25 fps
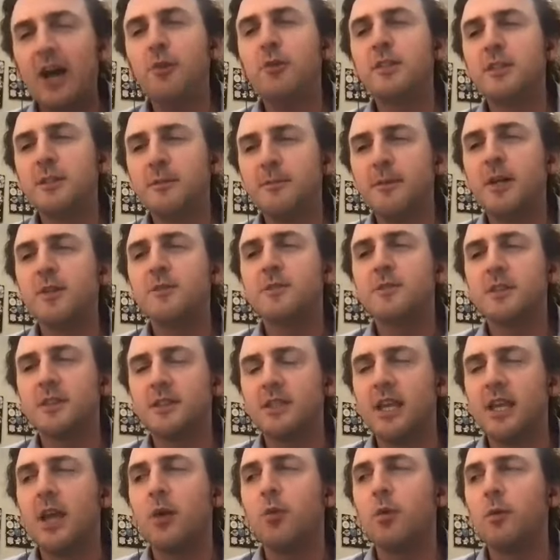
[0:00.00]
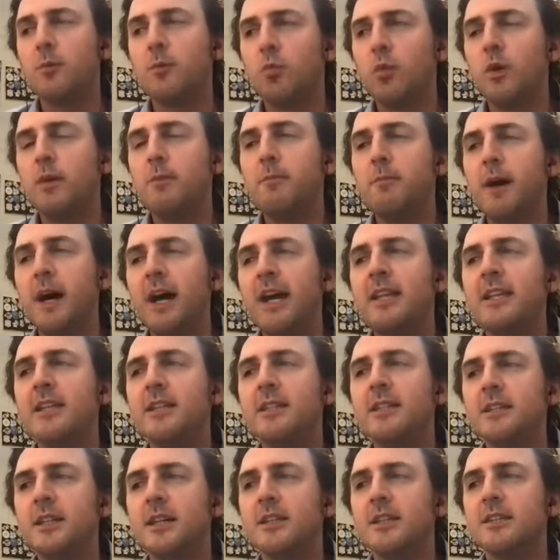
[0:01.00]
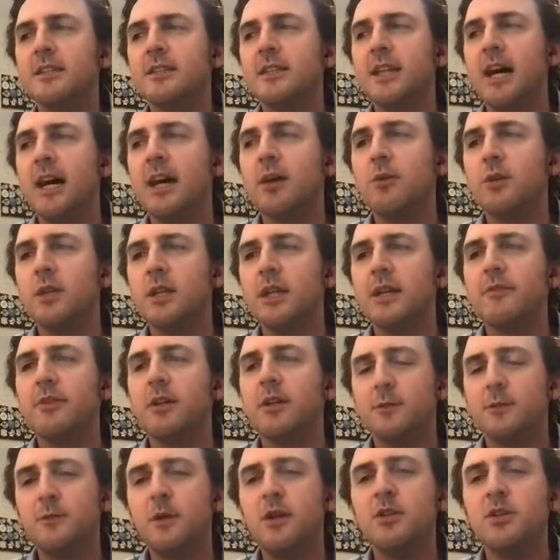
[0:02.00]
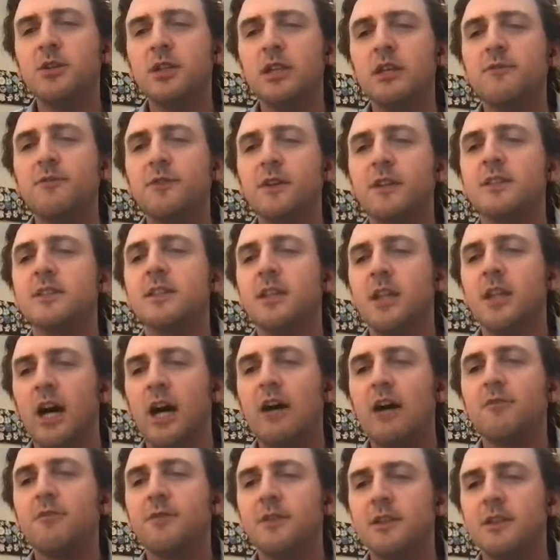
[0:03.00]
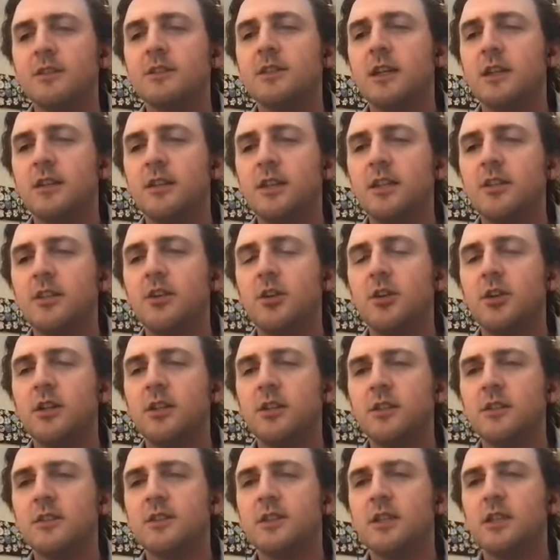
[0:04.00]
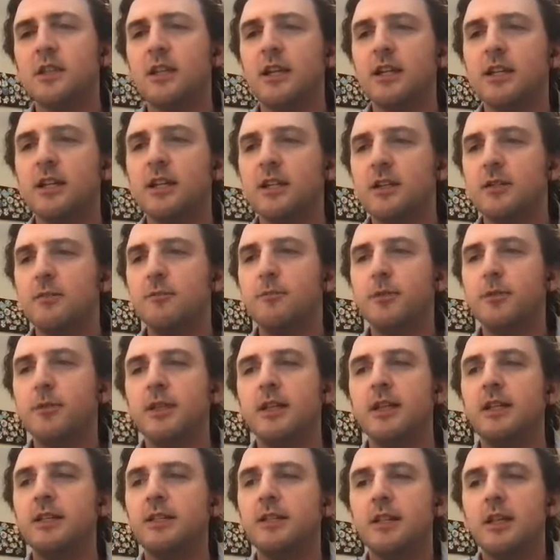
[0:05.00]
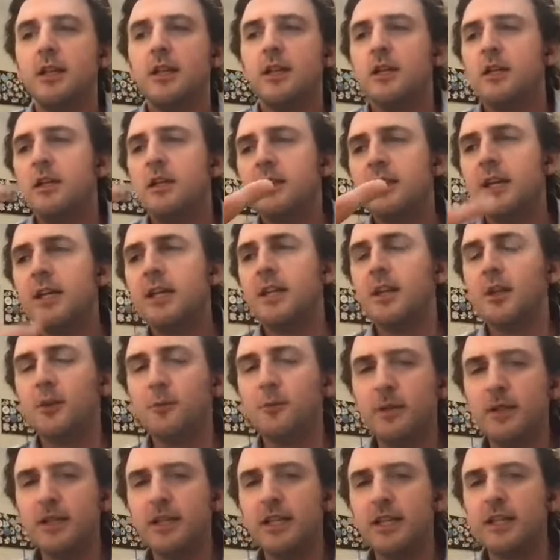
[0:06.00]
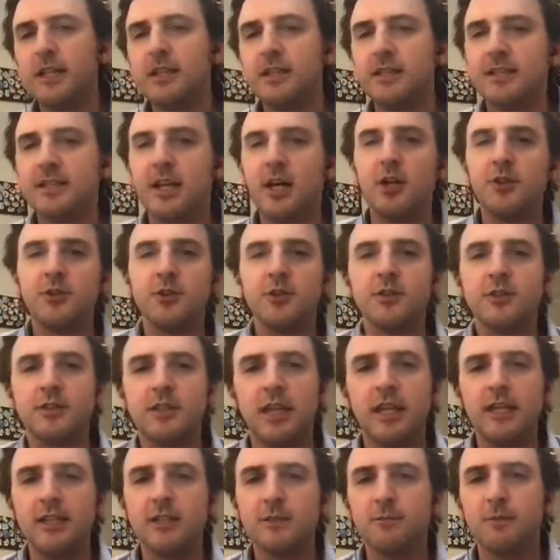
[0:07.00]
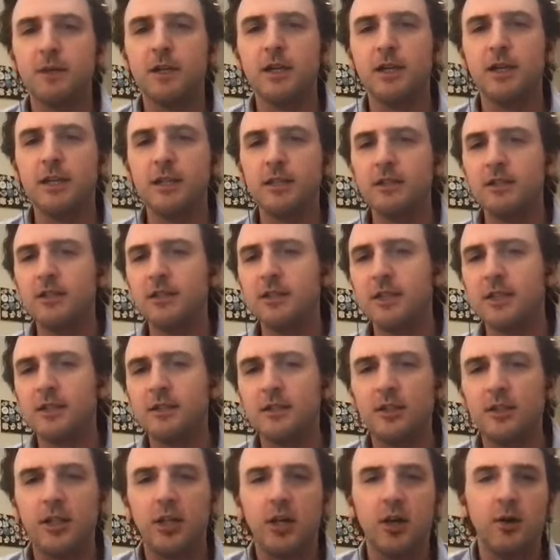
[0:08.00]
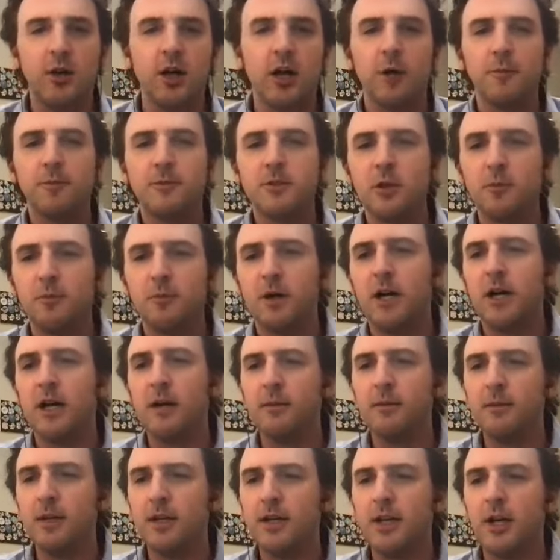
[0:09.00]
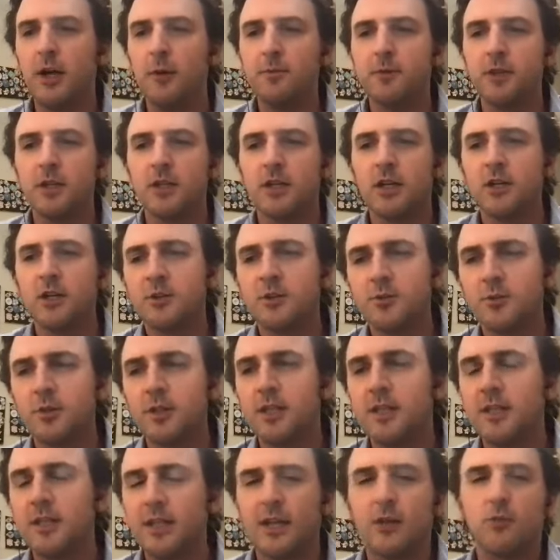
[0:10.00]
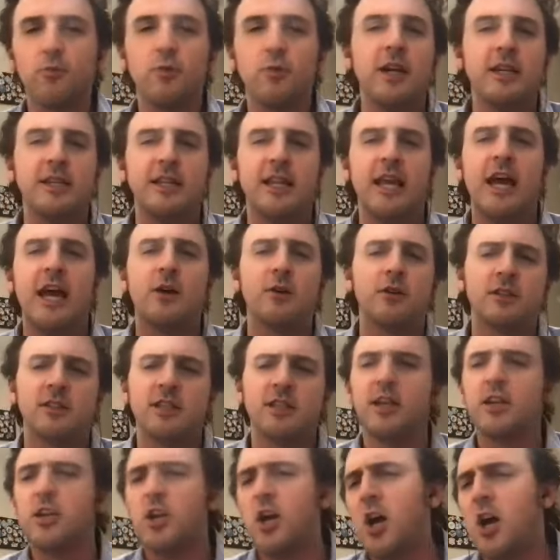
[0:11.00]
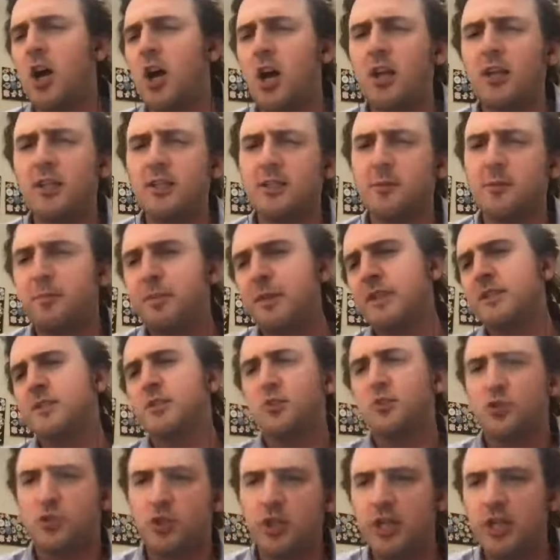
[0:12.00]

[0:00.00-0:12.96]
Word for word: I was about to say when when Biden does die, whenever, especially if it's in office, I think you're going to see like a complete then he'll be like this elder statesman that you know helped obama helped the country like right now it's like oh he's a piece of